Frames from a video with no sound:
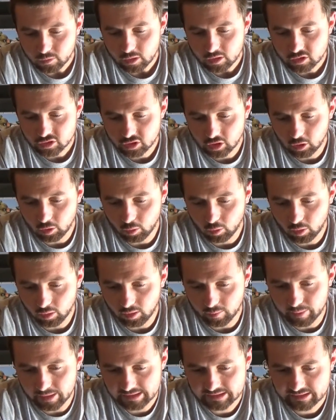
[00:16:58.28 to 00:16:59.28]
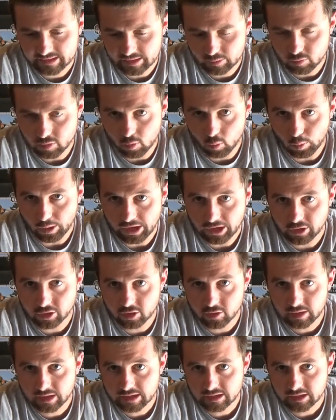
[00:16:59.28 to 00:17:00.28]
So the best thing what we
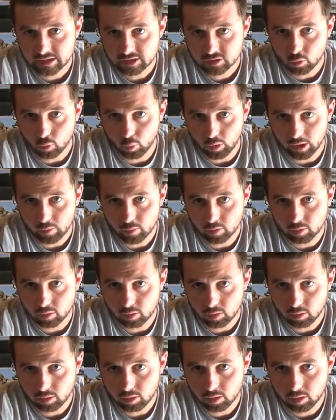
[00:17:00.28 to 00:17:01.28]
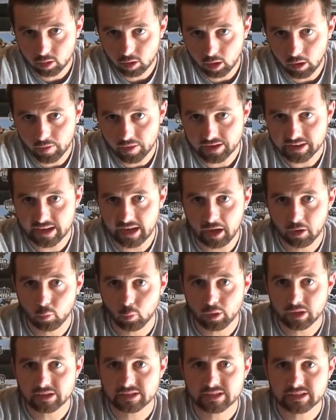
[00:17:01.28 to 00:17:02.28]
do is we will, on the
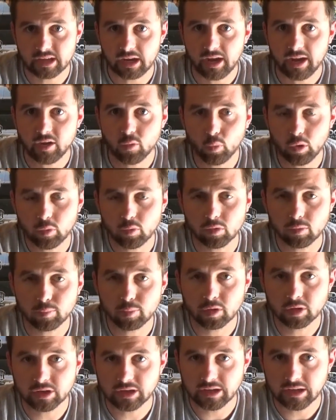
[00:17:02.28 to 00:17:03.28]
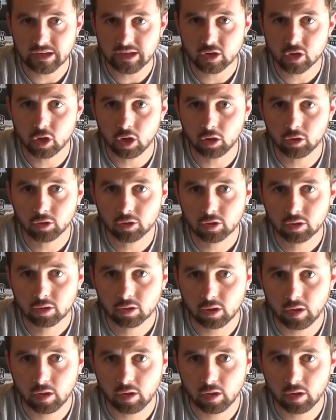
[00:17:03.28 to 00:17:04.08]
downwind side, we will put an e-collar.